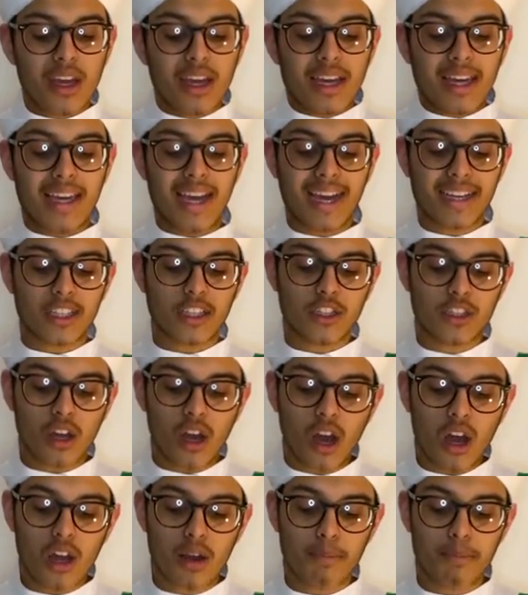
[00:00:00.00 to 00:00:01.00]
He had a
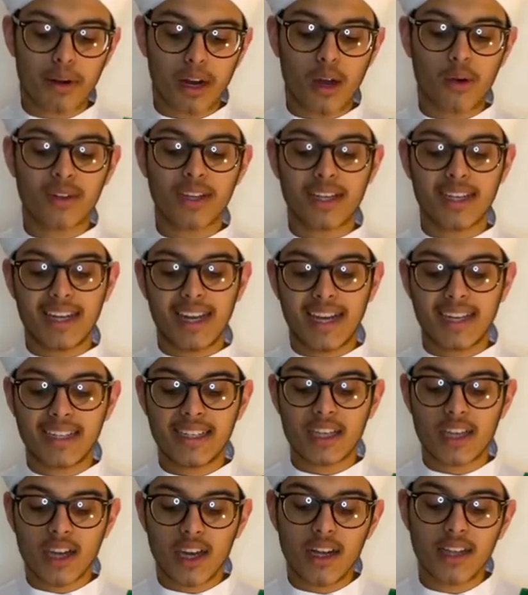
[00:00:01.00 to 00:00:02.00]
dark brown and
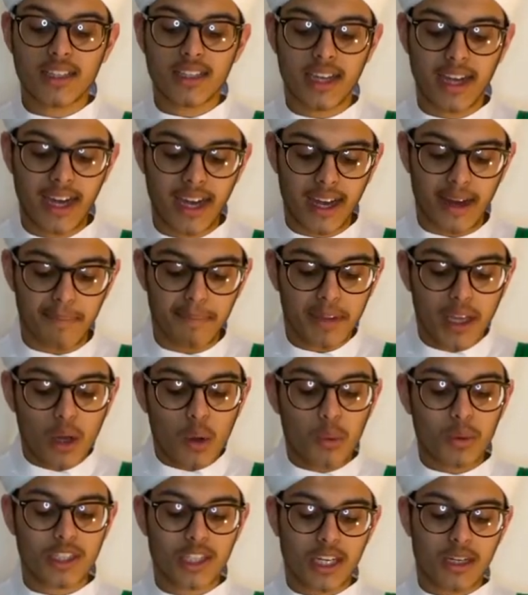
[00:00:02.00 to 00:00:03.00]
lightly curled hair,
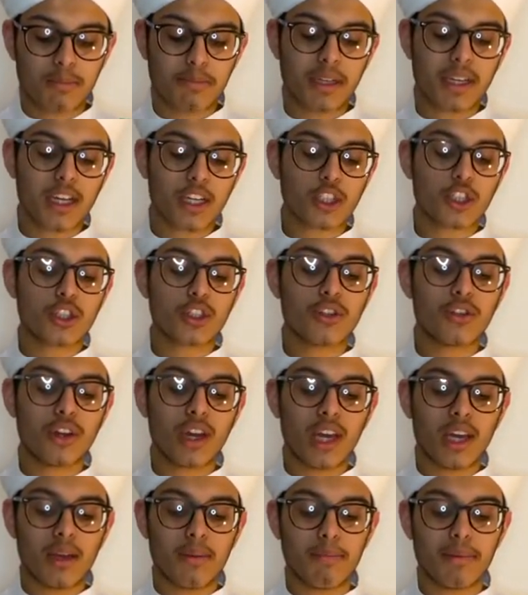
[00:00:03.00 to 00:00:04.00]
which had begun to
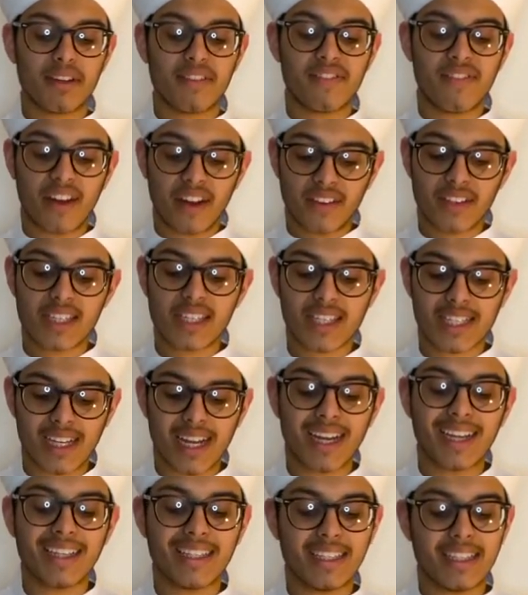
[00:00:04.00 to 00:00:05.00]
grey, but very
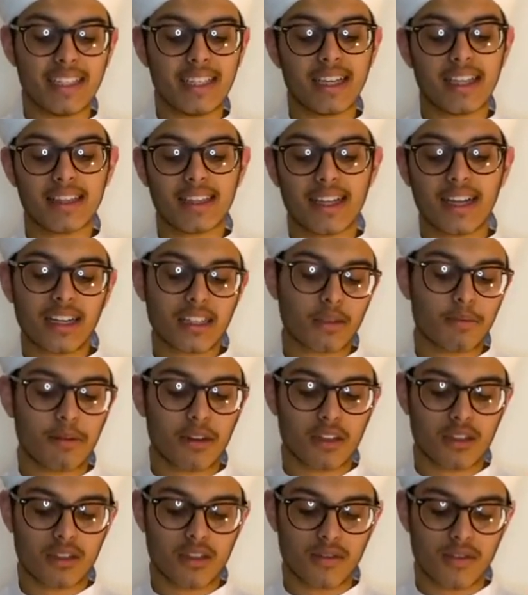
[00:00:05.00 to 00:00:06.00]
slightly in the latter
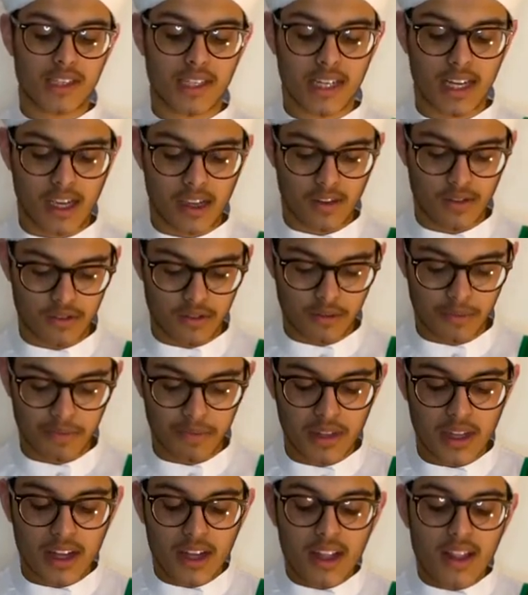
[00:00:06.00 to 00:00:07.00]
parts of his life.
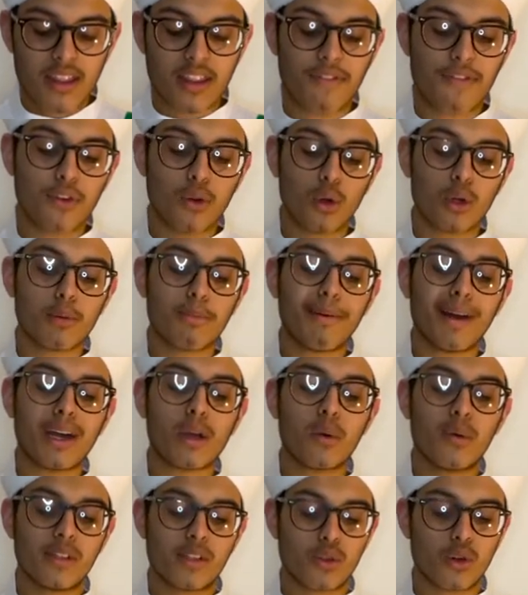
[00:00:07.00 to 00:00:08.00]
They flowed
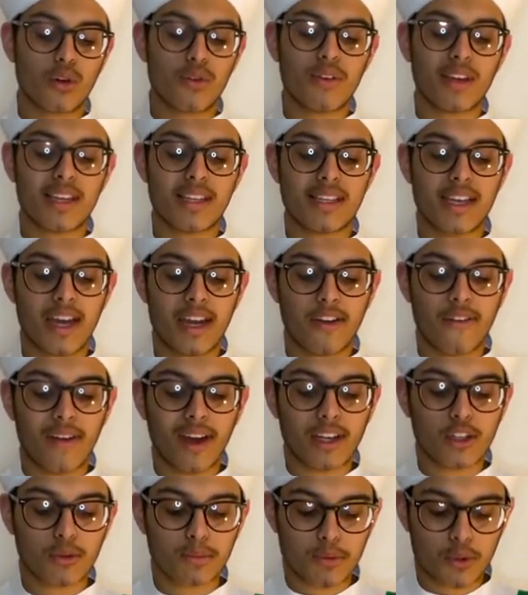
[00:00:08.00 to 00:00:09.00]
backwards over his head
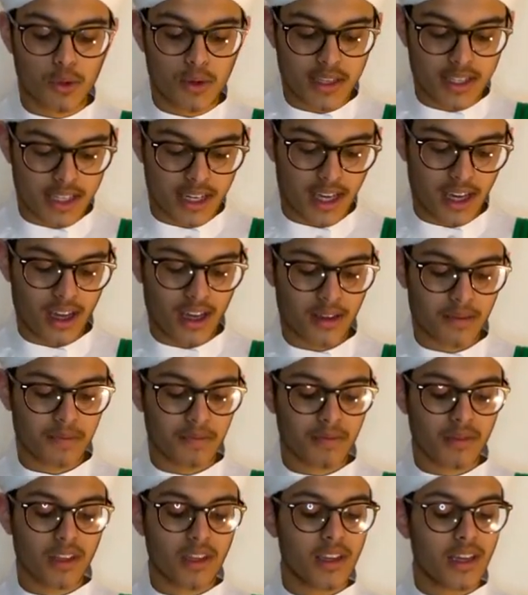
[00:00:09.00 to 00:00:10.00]
right up to his neck.
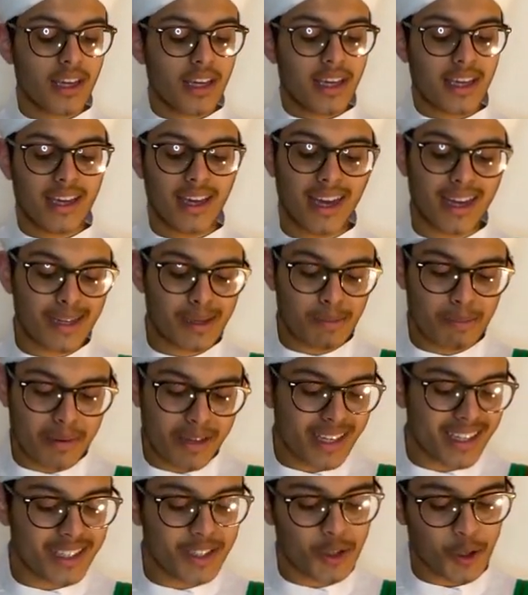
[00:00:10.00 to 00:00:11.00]
He had a
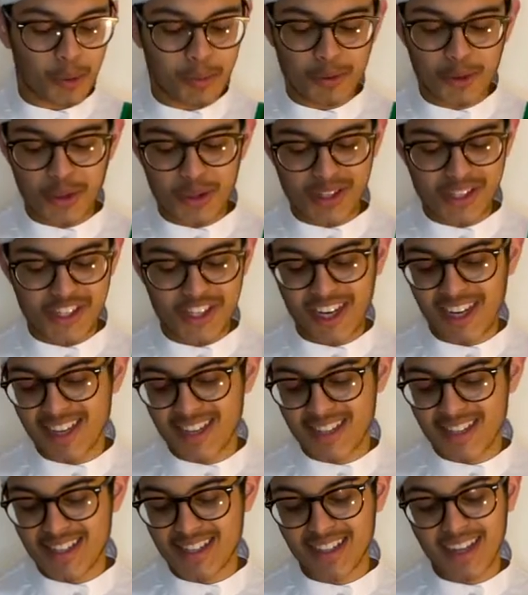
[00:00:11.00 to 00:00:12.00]
beard up to his
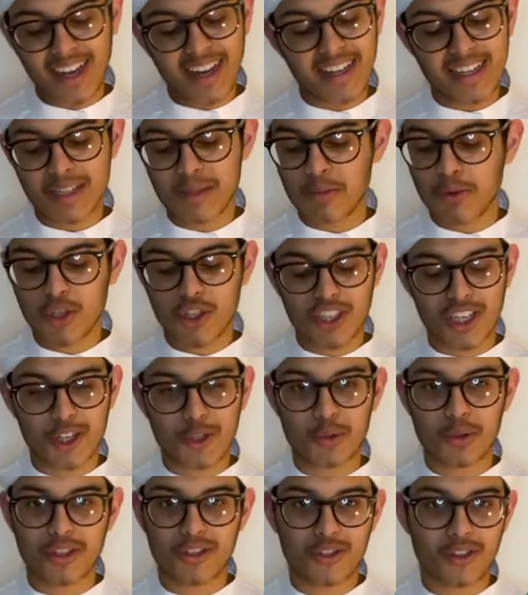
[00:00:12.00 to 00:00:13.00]
chest, and his
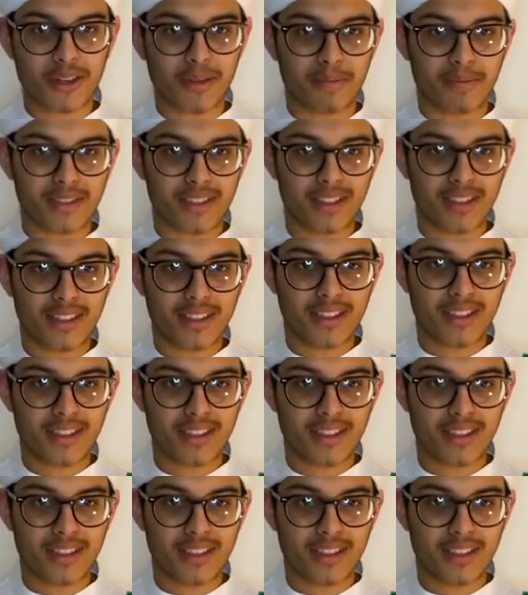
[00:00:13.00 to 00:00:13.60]
moustache was trimmed.